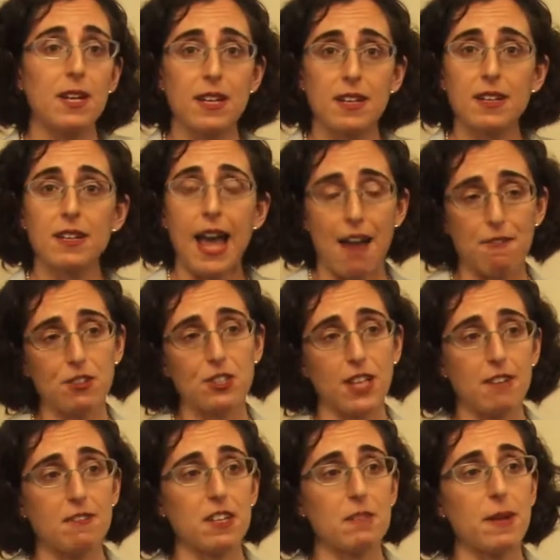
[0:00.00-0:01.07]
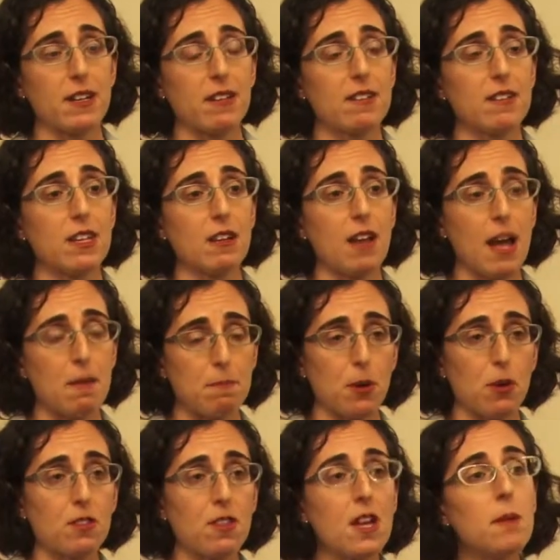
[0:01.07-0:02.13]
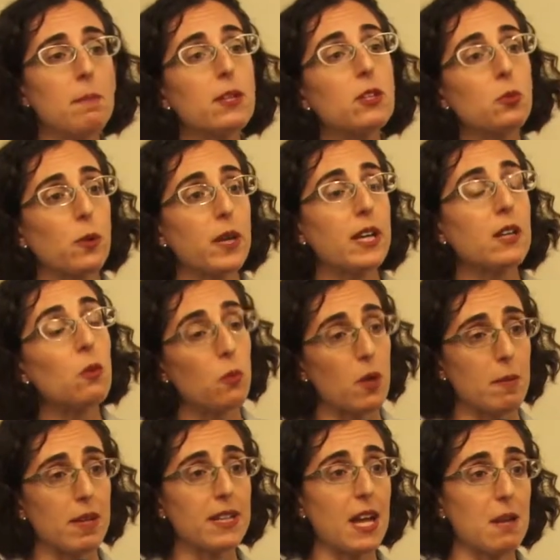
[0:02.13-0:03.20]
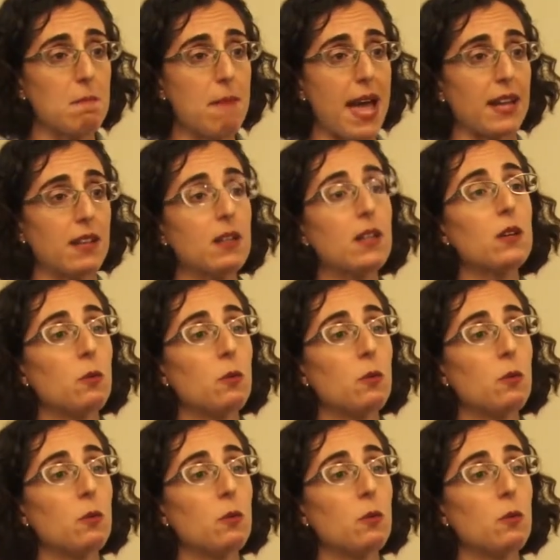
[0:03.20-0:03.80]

in average life expectancy at birth between women and men.